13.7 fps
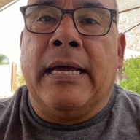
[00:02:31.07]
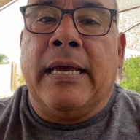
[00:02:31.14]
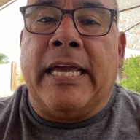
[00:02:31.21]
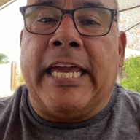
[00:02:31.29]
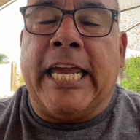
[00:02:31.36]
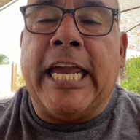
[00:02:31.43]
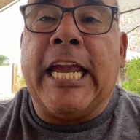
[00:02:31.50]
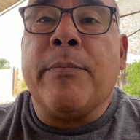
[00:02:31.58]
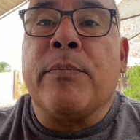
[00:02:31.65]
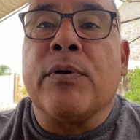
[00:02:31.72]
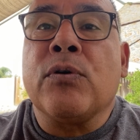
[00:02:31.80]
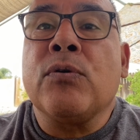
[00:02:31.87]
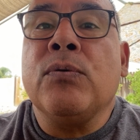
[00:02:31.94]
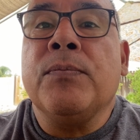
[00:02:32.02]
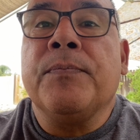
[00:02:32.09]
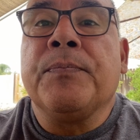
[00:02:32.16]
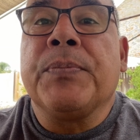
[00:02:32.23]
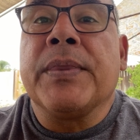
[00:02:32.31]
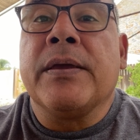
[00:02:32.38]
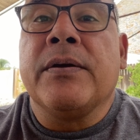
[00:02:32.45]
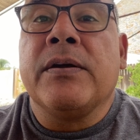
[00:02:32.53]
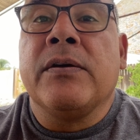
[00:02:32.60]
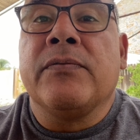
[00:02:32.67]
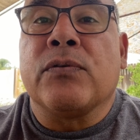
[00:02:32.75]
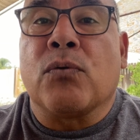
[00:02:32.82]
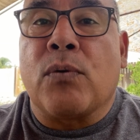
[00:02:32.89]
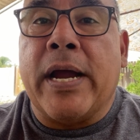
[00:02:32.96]
Hebrew
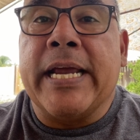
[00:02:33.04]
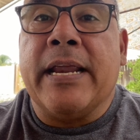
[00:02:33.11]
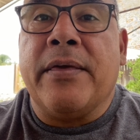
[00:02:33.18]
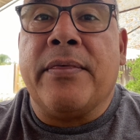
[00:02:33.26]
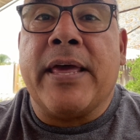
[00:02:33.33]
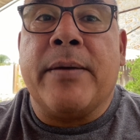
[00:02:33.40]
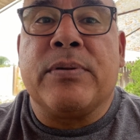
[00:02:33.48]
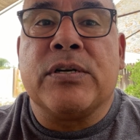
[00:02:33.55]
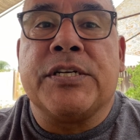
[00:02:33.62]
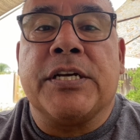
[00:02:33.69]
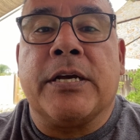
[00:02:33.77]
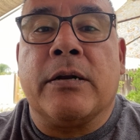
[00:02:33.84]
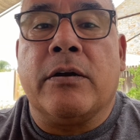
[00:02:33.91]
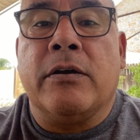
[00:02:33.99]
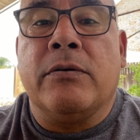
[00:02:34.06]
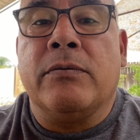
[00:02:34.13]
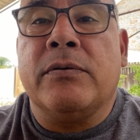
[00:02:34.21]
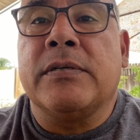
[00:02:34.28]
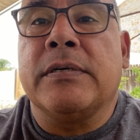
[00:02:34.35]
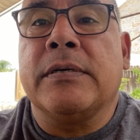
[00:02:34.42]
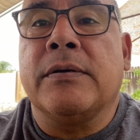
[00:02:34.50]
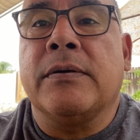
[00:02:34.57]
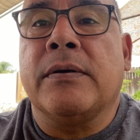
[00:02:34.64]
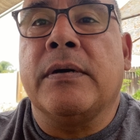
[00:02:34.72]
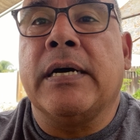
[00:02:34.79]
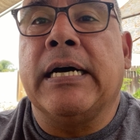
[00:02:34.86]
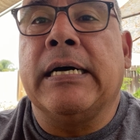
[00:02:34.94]
for writing that particular note
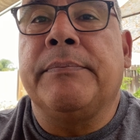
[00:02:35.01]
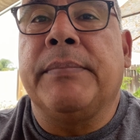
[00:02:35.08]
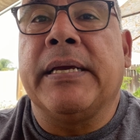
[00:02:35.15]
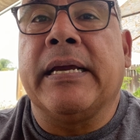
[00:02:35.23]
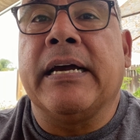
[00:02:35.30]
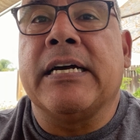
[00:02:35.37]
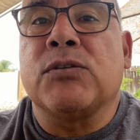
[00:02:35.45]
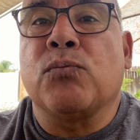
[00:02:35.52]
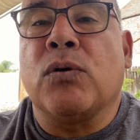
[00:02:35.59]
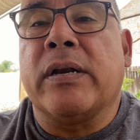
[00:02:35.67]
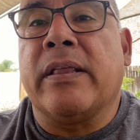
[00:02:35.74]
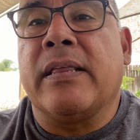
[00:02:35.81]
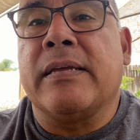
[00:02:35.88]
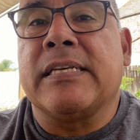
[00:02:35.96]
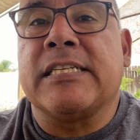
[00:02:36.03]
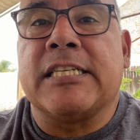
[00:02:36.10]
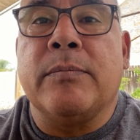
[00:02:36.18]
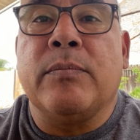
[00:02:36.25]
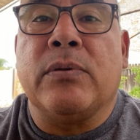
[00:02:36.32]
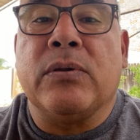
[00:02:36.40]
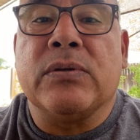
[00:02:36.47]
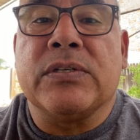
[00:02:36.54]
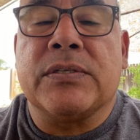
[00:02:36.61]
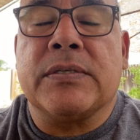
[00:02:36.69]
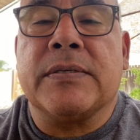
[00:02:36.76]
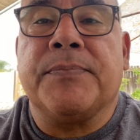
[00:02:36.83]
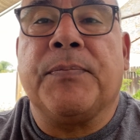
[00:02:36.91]
because one of the
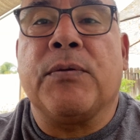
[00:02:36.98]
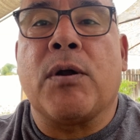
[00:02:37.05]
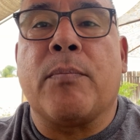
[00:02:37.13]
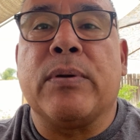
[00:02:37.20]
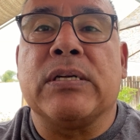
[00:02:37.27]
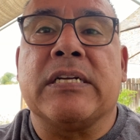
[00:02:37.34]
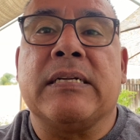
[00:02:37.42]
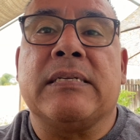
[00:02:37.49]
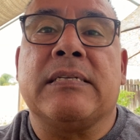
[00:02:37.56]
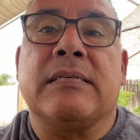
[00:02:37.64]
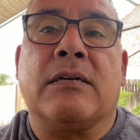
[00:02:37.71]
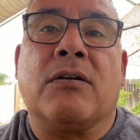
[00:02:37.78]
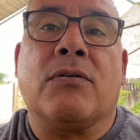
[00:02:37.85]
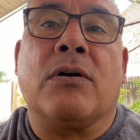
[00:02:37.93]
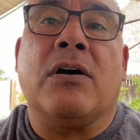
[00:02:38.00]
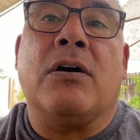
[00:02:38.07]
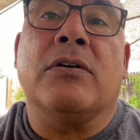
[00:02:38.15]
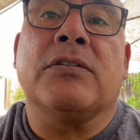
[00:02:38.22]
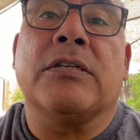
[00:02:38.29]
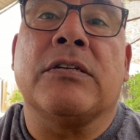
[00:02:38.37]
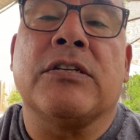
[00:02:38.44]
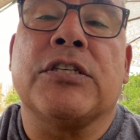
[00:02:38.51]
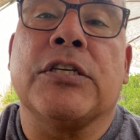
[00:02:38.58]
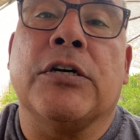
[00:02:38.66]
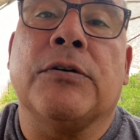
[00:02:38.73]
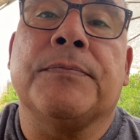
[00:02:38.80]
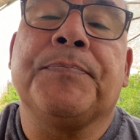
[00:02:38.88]
symbols represents the cross, and
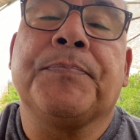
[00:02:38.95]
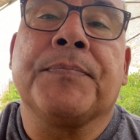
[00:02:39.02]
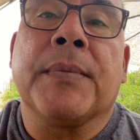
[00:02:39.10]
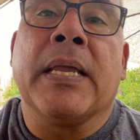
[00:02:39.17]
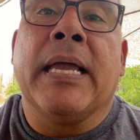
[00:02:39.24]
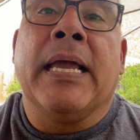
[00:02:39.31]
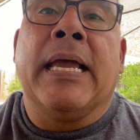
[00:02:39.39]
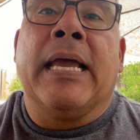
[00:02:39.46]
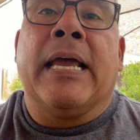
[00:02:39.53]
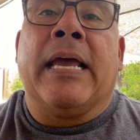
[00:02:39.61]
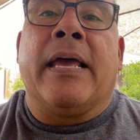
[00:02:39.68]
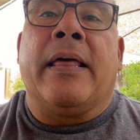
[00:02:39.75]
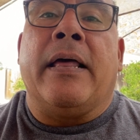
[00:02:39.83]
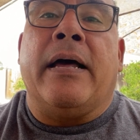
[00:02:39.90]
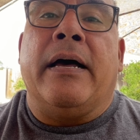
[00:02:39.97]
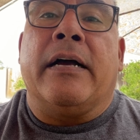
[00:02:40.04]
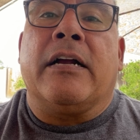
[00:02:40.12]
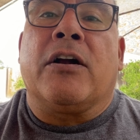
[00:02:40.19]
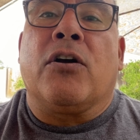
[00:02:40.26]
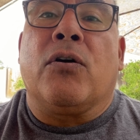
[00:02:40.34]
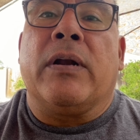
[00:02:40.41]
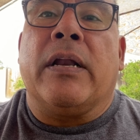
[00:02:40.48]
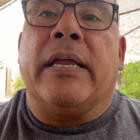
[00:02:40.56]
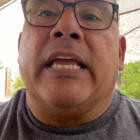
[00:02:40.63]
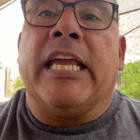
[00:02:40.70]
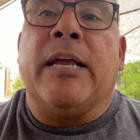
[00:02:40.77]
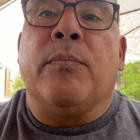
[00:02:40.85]
so current
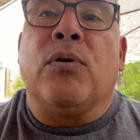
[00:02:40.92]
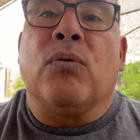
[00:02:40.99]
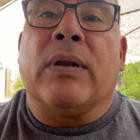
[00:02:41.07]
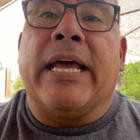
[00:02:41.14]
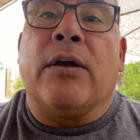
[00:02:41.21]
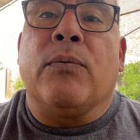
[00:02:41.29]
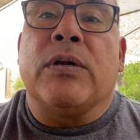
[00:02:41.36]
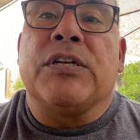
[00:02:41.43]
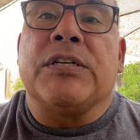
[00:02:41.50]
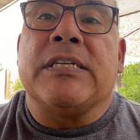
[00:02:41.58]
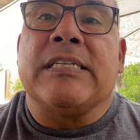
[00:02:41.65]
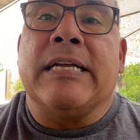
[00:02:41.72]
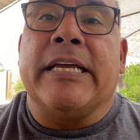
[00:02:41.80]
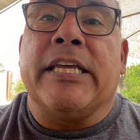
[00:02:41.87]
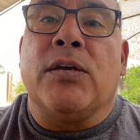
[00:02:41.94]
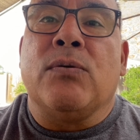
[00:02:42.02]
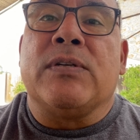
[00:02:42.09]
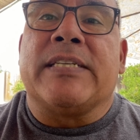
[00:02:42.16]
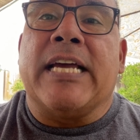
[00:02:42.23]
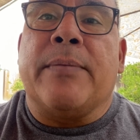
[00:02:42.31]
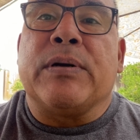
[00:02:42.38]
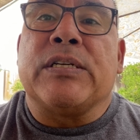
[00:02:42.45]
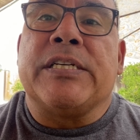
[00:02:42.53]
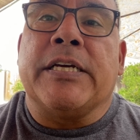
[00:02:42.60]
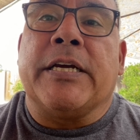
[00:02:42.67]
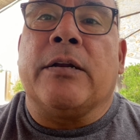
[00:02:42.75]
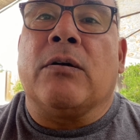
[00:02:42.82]
Hebrew language does not use that
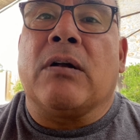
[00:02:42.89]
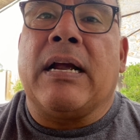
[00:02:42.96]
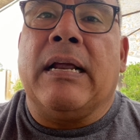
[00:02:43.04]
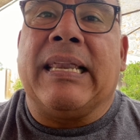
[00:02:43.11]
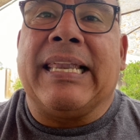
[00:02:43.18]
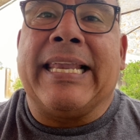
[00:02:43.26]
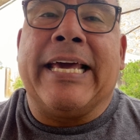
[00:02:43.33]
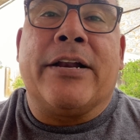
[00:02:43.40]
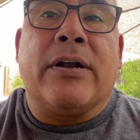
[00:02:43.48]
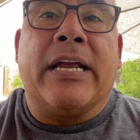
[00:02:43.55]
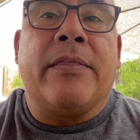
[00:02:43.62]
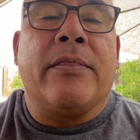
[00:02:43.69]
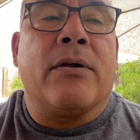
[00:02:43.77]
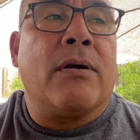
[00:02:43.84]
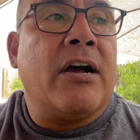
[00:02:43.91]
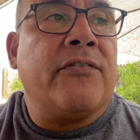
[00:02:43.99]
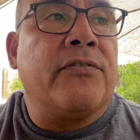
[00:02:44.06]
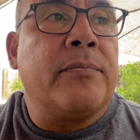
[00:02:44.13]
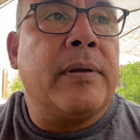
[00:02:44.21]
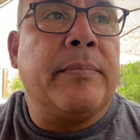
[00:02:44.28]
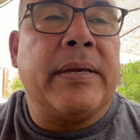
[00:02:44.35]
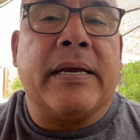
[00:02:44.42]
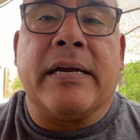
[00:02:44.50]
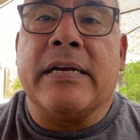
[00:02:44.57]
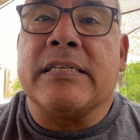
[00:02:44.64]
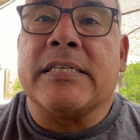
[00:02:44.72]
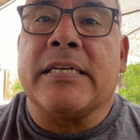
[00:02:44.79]
particular letter in their alphabet
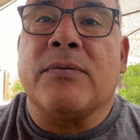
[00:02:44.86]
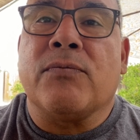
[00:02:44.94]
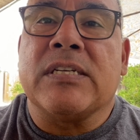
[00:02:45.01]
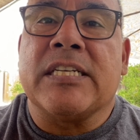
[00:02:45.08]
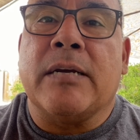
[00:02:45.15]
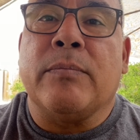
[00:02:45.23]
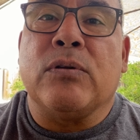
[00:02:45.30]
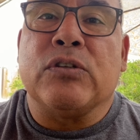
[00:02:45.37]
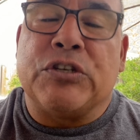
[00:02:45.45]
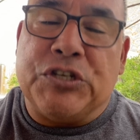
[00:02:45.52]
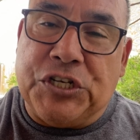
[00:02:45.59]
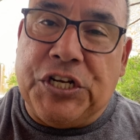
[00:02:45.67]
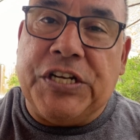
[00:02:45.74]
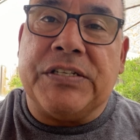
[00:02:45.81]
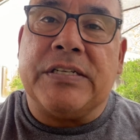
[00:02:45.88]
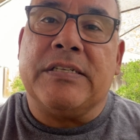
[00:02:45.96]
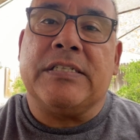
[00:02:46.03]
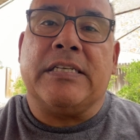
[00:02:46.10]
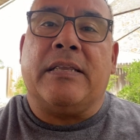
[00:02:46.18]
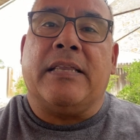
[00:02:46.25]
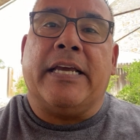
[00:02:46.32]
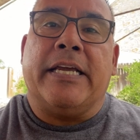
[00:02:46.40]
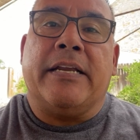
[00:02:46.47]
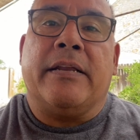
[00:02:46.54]
because it resembles Jesus, and they